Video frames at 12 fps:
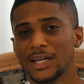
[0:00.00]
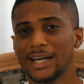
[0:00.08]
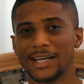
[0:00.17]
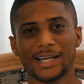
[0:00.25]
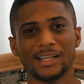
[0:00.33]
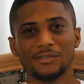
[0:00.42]

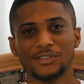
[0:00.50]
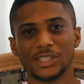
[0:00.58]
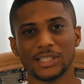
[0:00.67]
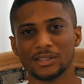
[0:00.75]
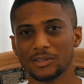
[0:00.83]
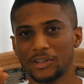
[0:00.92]
I kind of
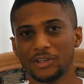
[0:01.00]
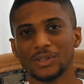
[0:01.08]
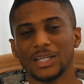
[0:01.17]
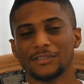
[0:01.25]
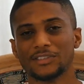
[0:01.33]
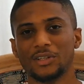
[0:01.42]
journal. You don't
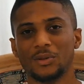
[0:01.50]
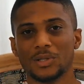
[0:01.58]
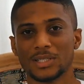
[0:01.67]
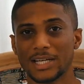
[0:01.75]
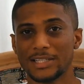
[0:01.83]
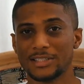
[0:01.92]
have to do
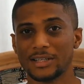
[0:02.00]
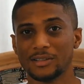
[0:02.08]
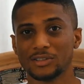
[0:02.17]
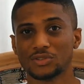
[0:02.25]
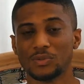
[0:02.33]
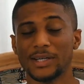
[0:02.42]
this. I
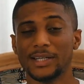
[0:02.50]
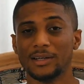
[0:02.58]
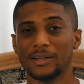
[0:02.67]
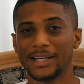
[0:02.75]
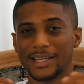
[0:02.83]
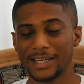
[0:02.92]
journal to write
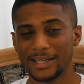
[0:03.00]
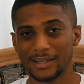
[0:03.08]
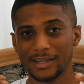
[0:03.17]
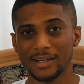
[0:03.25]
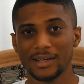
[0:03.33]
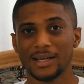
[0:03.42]
down again
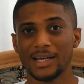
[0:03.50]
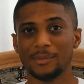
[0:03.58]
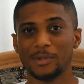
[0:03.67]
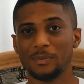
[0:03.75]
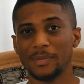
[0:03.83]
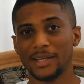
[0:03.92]

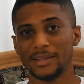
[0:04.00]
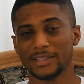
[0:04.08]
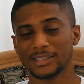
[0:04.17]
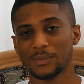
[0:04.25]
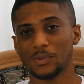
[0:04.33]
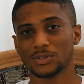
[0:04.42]
the main
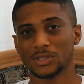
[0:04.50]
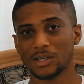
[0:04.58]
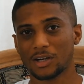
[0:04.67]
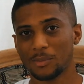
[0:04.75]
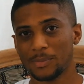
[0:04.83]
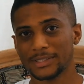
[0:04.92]
things I want to
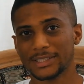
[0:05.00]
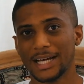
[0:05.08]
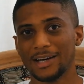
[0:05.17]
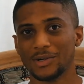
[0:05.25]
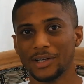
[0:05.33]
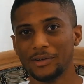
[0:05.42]
accomplish.
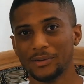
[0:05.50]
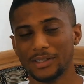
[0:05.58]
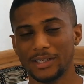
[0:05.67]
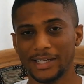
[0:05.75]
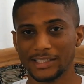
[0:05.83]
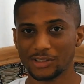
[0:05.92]
How do I know the
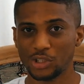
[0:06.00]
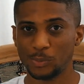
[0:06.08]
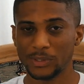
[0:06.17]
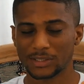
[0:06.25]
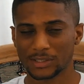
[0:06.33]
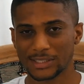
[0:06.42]
day is going to
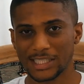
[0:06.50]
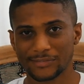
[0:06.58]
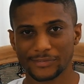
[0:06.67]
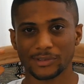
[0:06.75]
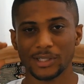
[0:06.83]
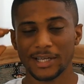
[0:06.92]
be
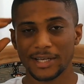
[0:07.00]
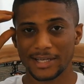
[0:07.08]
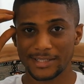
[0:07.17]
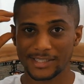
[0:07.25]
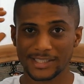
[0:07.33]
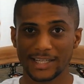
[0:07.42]
successful?
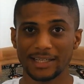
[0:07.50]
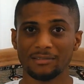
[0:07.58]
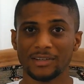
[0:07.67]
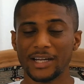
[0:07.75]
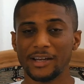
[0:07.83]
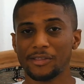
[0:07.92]
And just get
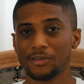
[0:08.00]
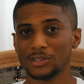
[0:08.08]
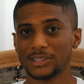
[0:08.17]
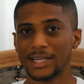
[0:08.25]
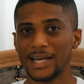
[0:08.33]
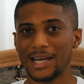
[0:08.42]
down any
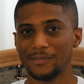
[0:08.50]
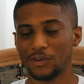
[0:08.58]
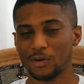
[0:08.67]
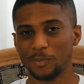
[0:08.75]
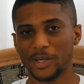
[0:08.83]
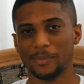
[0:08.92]
thoughts that I have
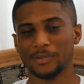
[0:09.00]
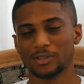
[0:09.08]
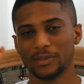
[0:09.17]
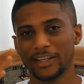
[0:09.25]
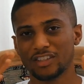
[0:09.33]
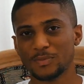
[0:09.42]
on paper.
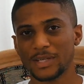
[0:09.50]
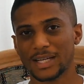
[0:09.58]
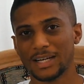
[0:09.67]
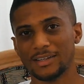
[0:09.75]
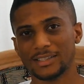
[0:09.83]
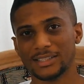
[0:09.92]
So it gives me
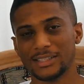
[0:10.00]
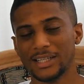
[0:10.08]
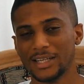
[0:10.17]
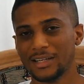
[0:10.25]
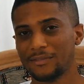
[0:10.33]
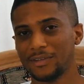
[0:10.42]
clarity
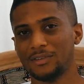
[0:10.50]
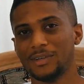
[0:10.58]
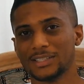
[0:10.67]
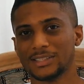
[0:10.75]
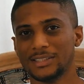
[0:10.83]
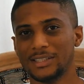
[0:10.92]
for the
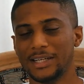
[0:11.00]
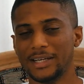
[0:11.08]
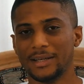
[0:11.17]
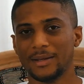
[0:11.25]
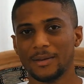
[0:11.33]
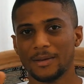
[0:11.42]
rest of the
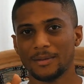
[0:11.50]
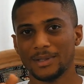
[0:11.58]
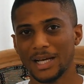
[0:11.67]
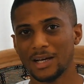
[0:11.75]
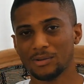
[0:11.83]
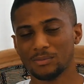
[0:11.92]
day.
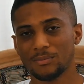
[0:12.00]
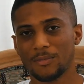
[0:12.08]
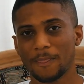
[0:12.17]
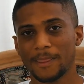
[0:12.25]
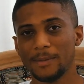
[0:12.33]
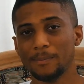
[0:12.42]
Now,
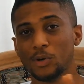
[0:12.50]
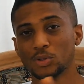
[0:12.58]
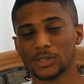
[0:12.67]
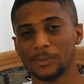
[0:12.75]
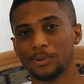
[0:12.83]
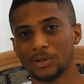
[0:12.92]
the
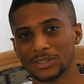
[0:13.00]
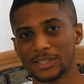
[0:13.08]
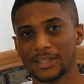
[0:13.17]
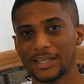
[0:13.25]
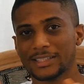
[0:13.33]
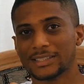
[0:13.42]
most important
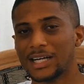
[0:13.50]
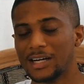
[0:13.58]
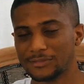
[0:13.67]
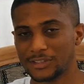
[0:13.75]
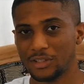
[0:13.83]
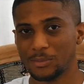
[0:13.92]
thing is
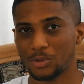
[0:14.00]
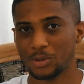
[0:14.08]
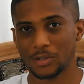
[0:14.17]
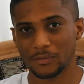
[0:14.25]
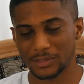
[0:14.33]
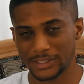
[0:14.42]
after your
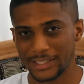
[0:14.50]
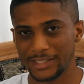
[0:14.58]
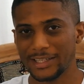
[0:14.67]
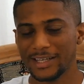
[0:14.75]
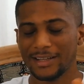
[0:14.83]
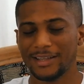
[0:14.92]
morning routine,
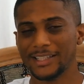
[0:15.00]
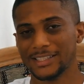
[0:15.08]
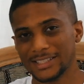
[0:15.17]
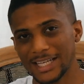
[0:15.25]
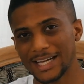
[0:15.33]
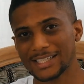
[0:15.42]
this
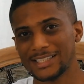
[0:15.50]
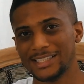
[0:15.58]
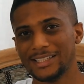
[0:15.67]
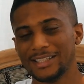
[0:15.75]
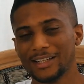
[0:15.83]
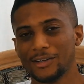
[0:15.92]
is
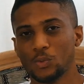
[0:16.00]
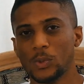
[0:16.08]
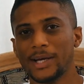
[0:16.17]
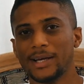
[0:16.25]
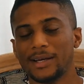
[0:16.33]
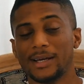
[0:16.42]
actually
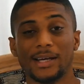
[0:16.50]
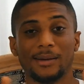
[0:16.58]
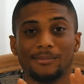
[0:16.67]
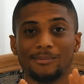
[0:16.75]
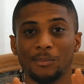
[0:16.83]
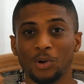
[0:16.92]

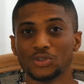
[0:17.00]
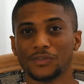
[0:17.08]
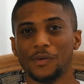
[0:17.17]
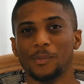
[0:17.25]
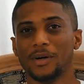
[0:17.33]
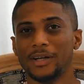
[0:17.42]
where most of
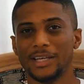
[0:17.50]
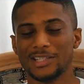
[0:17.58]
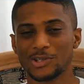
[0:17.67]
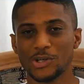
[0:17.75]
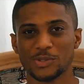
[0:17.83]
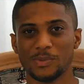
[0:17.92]
your money
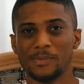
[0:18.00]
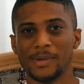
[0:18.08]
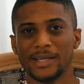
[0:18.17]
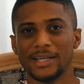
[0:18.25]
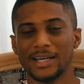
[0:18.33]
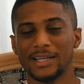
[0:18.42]
is going to be
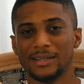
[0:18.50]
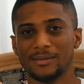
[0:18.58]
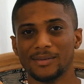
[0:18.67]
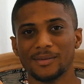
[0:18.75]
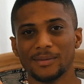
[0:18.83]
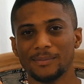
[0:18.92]
made. And
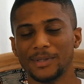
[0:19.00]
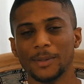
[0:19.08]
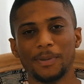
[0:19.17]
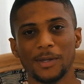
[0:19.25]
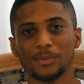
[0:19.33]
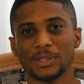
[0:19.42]
the
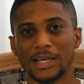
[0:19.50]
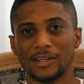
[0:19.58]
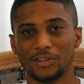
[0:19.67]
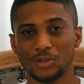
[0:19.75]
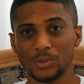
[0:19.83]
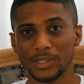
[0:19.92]
people
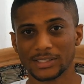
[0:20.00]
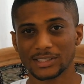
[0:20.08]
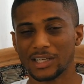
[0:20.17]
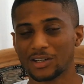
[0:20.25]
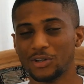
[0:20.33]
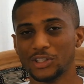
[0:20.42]
that do this
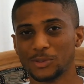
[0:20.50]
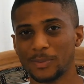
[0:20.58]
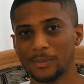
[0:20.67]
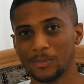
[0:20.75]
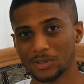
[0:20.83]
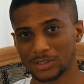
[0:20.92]
are going to
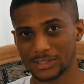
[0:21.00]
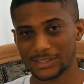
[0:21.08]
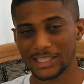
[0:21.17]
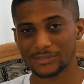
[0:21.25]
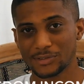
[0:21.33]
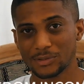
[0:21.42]
be more
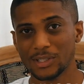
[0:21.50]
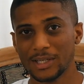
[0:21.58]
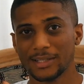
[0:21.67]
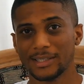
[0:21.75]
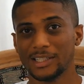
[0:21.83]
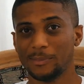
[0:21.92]
successful
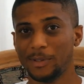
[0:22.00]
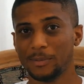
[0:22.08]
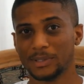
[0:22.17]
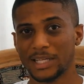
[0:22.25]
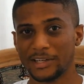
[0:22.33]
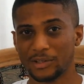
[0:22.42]
than the
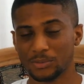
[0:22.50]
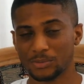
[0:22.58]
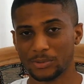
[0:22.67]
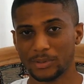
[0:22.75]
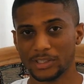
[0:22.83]
people that don't do